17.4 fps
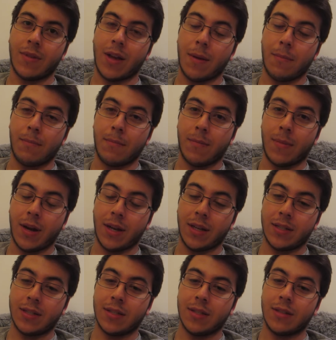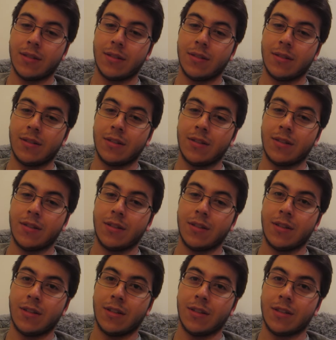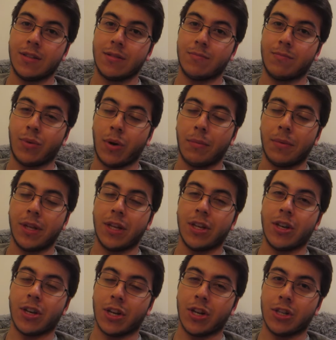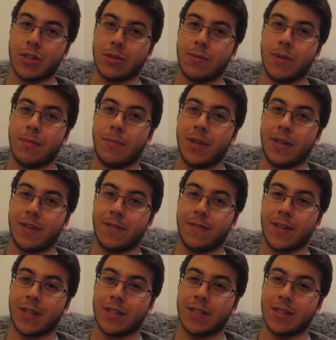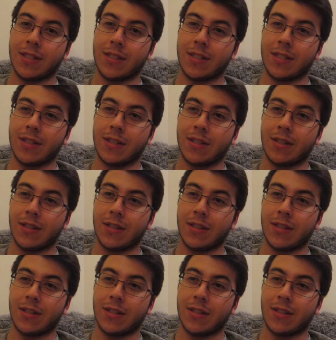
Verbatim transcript: I might... probably gonna cost me a bit to fix this,